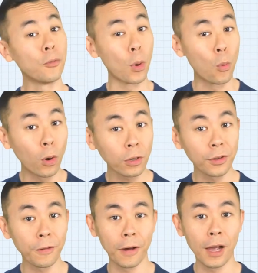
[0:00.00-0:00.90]
If we were
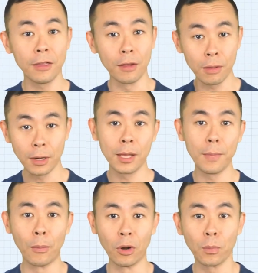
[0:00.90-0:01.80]
to define the three
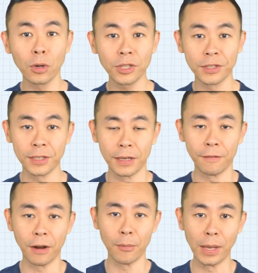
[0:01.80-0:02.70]
memory processes in
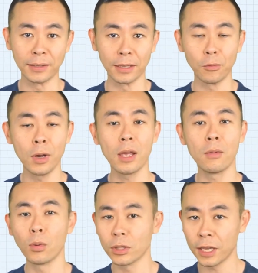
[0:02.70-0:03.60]
a very basic way,
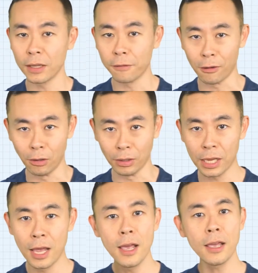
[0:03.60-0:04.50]
we would say the following.
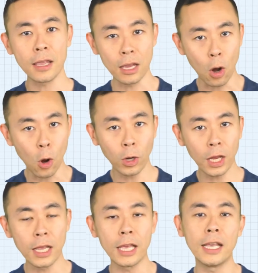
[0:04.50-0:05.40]

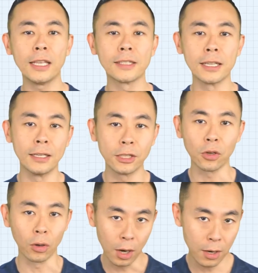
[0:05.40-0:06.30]
Encoding is the
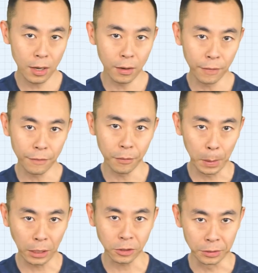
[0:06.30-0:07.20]
initial learning of
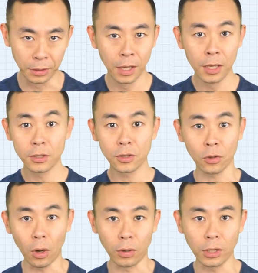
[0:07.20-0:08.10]
information.
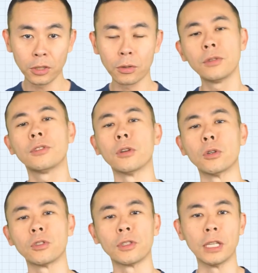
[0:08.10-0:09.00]
Storage
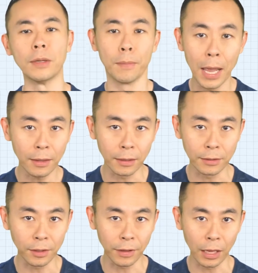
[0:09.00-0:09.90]
concerns the
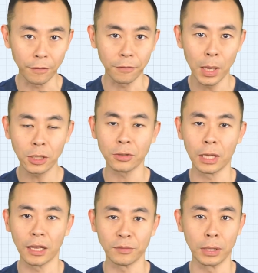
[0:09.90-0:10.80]
maintenance of that information
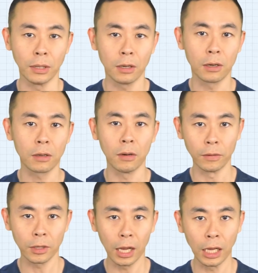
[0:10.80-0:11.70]
that has been learned
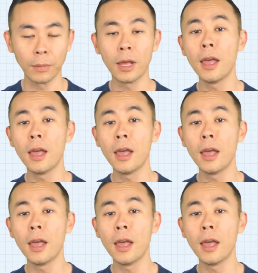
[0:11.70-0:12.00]
over time,